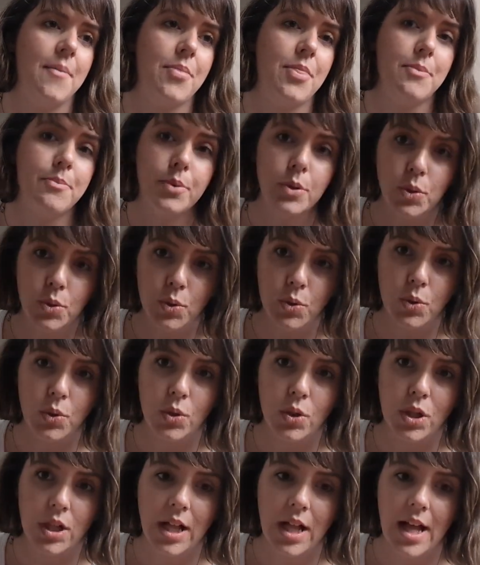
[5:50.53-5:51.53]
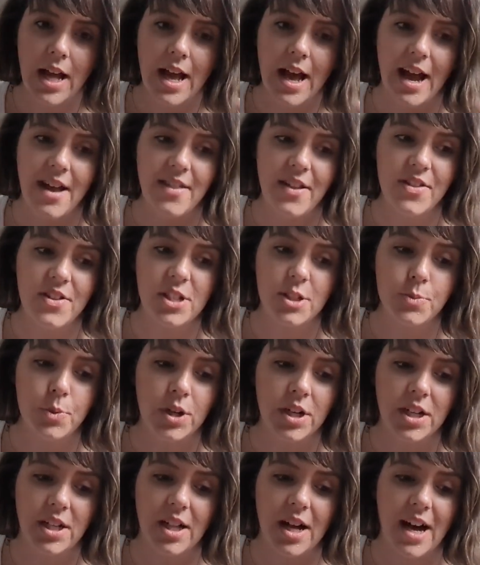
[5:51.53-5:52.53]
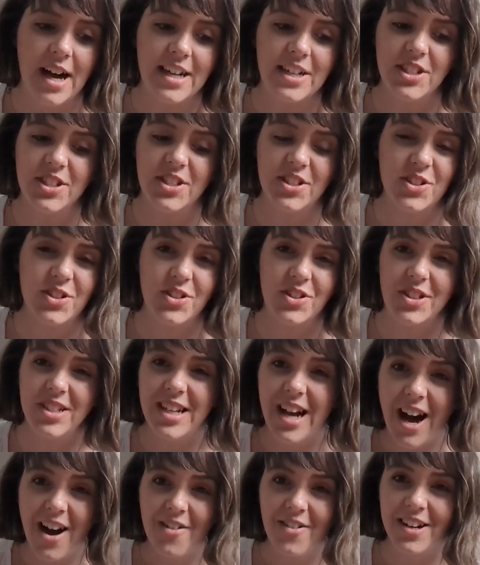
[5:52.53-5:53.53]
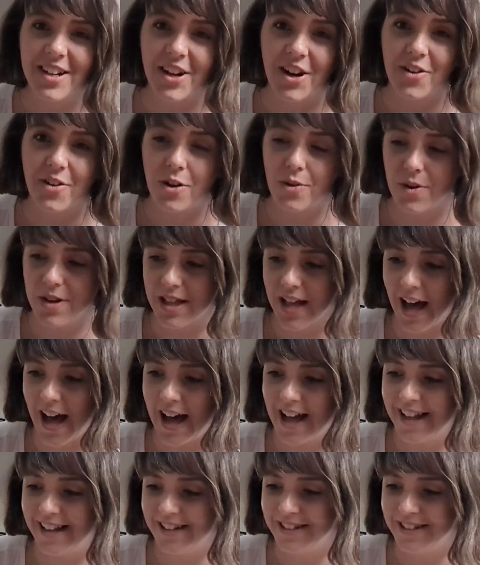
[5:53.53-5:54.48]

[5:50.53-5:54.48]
the pool, and then the sprinkler. I just thought, you can't really go wrong with that.